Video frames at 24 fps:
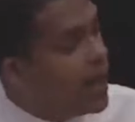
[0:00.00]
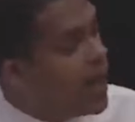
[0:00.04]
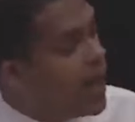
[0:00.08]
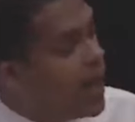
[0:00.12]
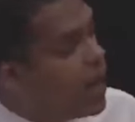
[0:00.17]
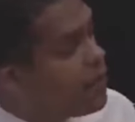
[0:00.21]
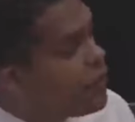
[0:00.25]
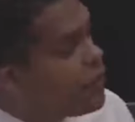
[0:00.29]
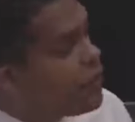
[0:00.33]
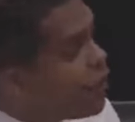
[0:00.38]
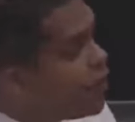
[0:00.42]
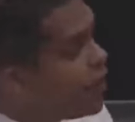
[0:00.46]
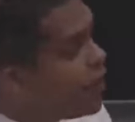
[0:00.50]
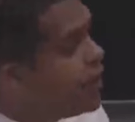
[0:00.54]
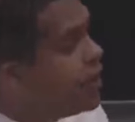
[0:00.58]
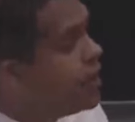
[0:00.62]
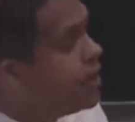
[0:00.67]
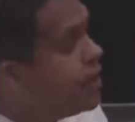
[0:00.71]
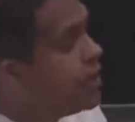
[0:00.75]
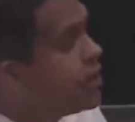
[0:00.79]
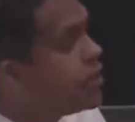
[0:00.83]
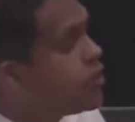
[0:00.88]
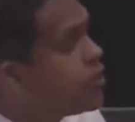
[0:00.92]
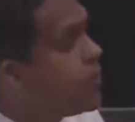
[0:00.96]
our food,
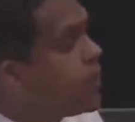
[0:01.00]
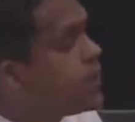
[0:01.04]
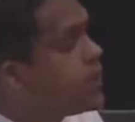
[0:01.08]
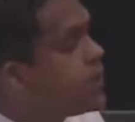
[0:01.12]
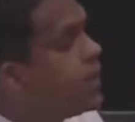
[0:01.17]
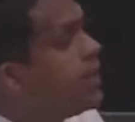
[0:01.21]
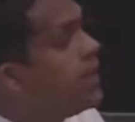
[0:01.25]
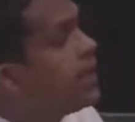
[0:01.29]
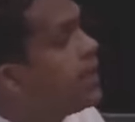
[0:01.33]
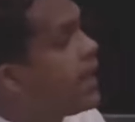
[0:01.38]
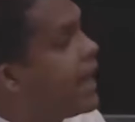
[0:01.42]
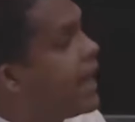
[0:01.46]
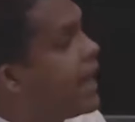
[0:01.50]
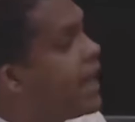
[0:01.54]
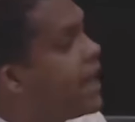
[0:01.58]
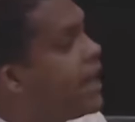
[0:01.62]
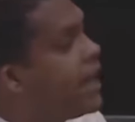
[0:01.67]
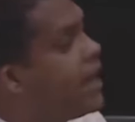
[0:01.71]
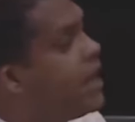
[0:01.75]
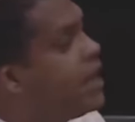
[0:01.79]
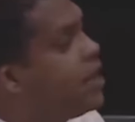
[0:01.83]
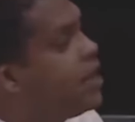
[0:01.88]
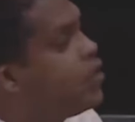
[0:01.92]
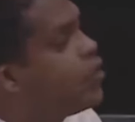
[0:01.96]
especially in
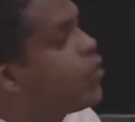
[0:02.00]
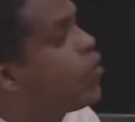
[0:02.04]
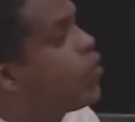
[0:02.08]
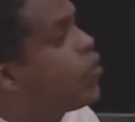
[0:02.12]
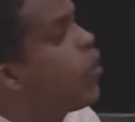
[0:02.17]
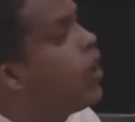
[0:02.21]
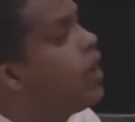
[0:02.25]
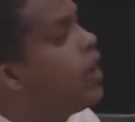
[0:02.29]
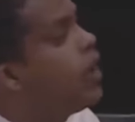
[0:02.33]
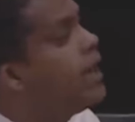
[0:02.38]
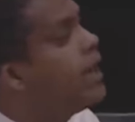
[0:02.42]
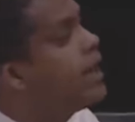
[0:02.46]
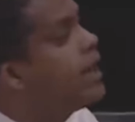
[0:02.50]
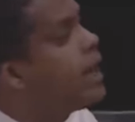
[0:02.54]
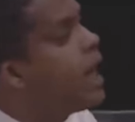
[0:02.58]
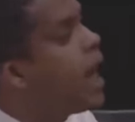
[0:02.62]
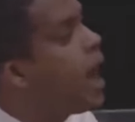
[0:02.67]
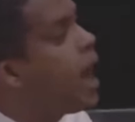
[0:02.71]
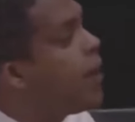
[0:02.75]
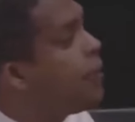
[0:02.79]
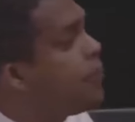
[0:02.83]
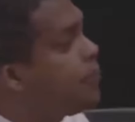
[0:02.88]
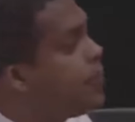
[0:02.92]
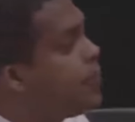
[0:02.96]
Kerala, you call it
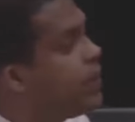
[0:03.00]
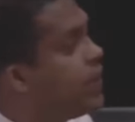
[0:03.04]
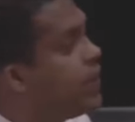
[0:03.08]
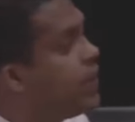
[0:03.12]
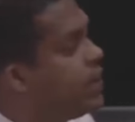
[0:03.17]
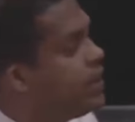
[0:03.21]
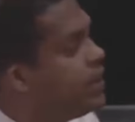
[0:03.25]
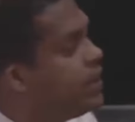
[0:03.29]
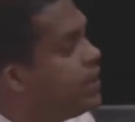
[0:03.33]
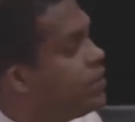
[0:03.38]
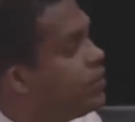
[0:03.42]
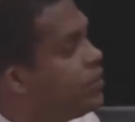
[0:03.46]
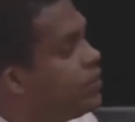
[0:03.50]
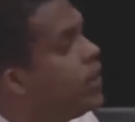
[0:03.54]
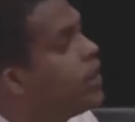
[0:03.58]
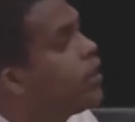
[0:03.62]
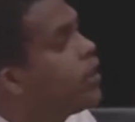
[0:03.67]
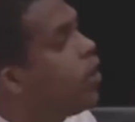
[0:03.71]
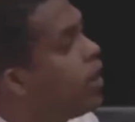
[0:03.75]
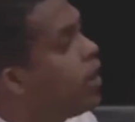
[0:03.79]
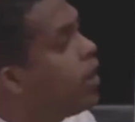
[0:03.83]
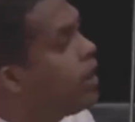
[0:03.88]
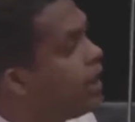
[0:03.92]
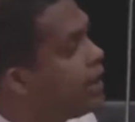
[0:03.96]
appa, we
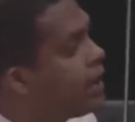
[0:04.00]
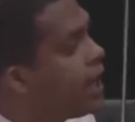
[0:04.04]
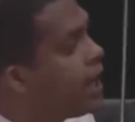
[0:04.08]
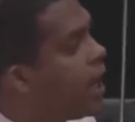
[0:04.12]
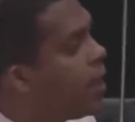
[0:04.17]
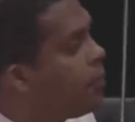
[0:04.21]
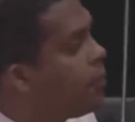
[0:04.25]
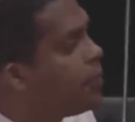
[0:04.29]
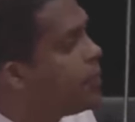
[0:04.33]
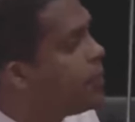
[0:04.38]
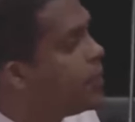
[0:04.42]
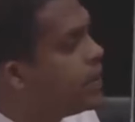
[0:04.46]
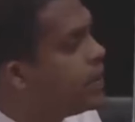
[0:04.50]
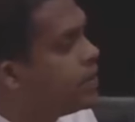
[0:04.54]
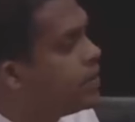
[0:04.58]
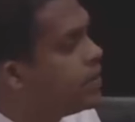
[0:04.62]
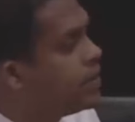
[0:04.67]
call it appa.